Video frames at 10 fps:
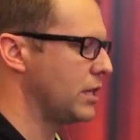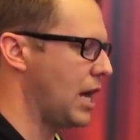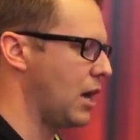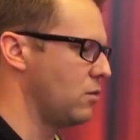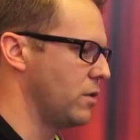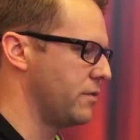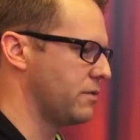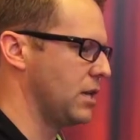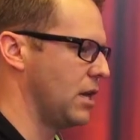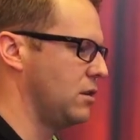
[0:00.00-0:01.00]
that
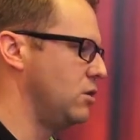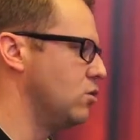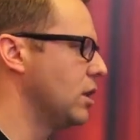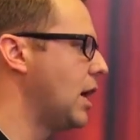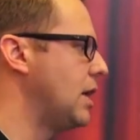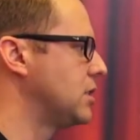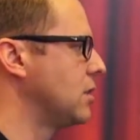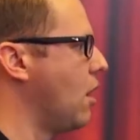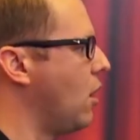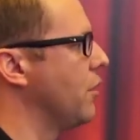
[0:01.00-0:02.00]
and
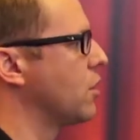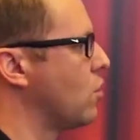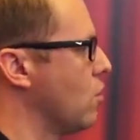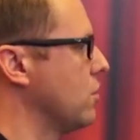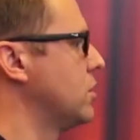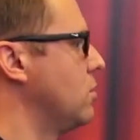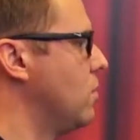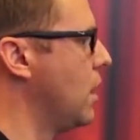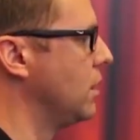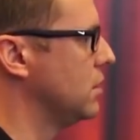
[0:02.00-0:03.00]
utilizing all the cores at
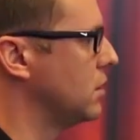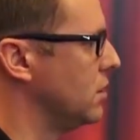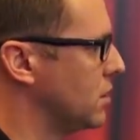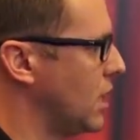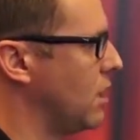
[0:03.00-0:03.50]
once instead